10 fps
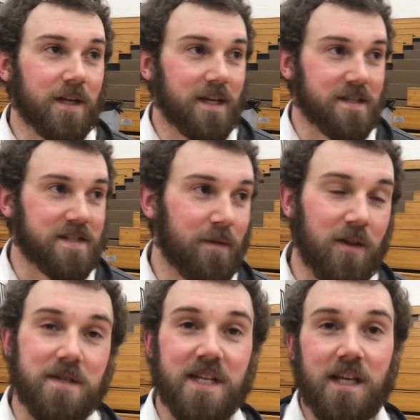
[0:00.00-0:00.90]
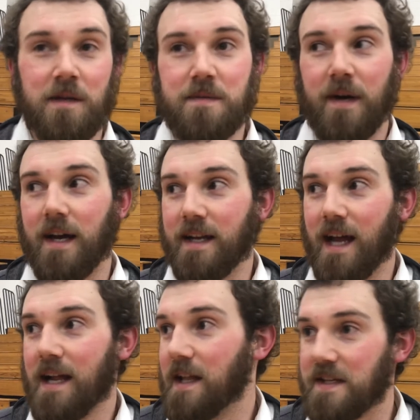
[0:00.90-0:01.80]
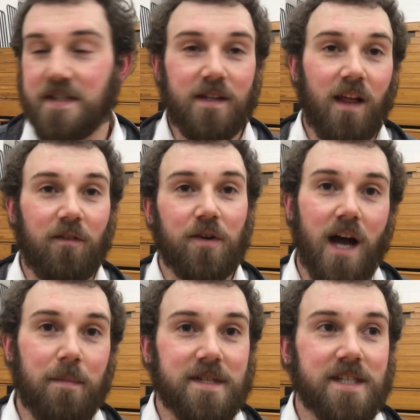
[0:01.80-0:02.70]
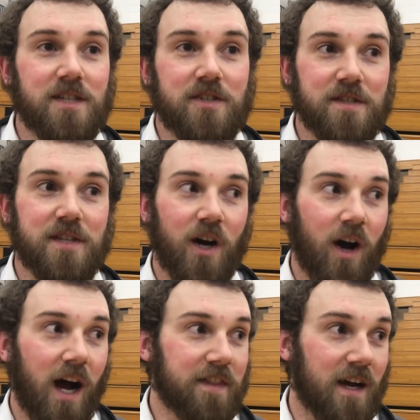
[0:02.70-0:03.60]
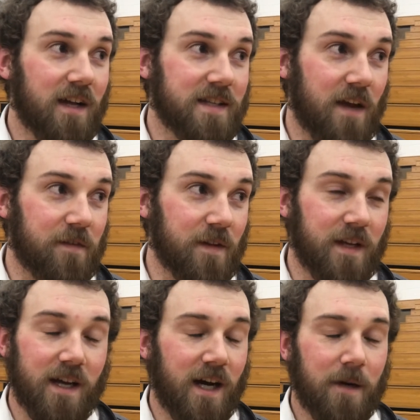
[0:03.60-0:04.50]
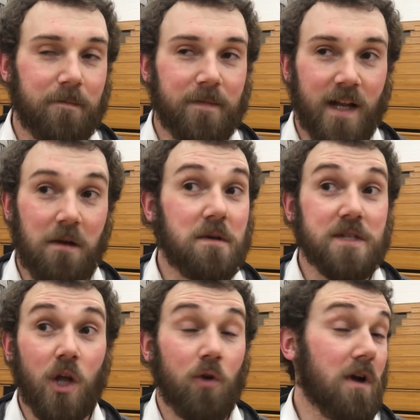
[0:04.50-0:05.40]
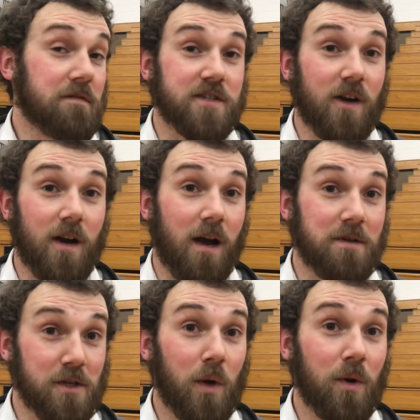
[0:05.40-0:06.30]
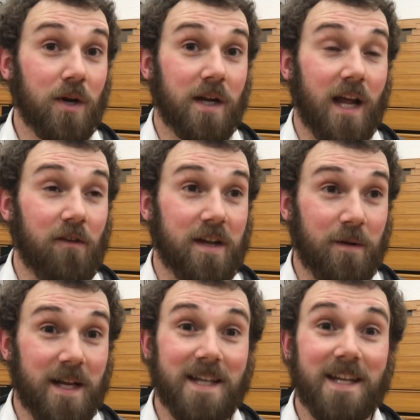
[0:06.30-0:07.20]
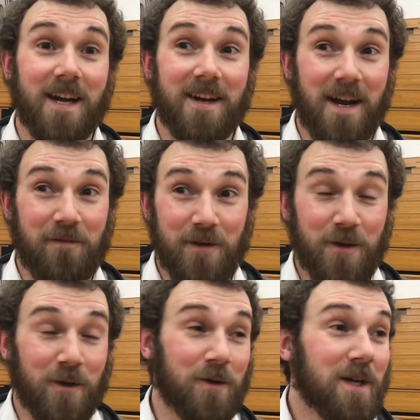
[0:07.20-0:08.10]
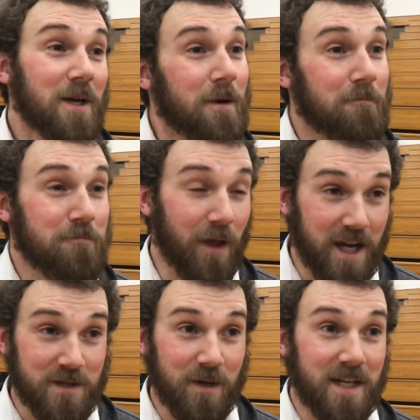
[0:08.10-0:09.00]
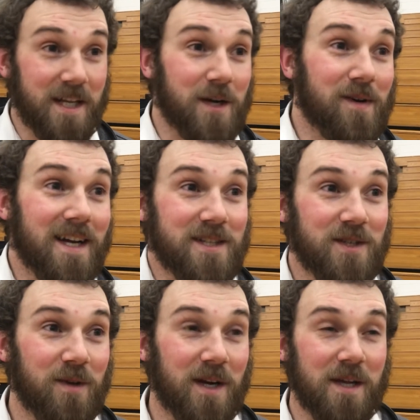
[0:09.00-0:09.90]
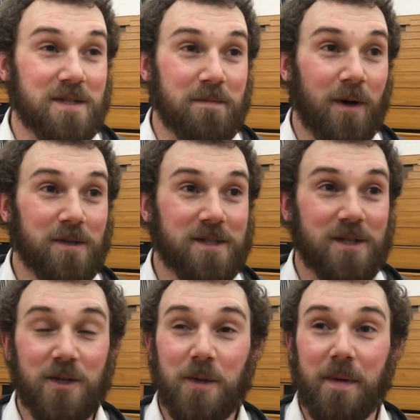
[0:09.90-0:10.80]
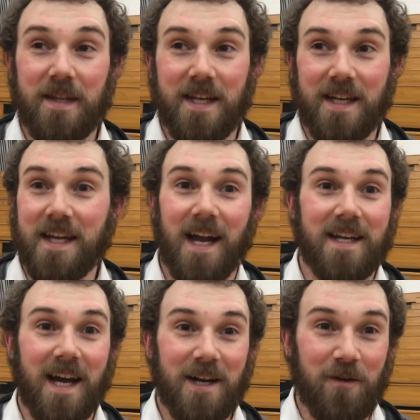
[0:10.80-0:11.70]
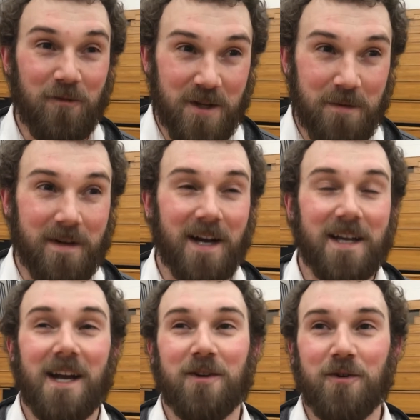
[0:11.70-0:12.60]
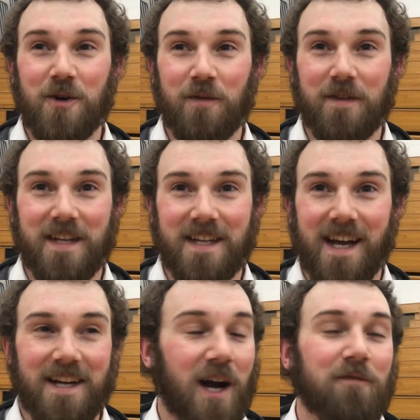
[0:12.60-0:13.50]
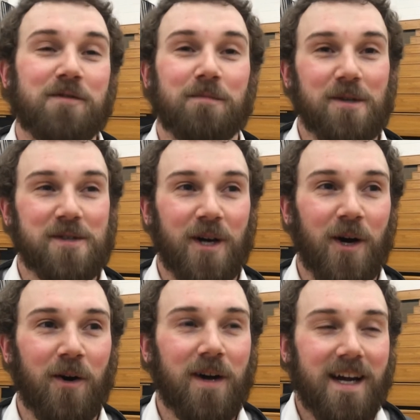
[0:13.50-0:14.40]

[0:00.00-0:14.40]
against some other teams, but not at this level of competition. So I thought definitely, and it was a little rough to start. I was a little worried. Avery came in there, he had a few plays where he didn't quite do what he was supposed to do, but then he kind of got in a rhythm, kind of got in a groove, and then he got comfortable. So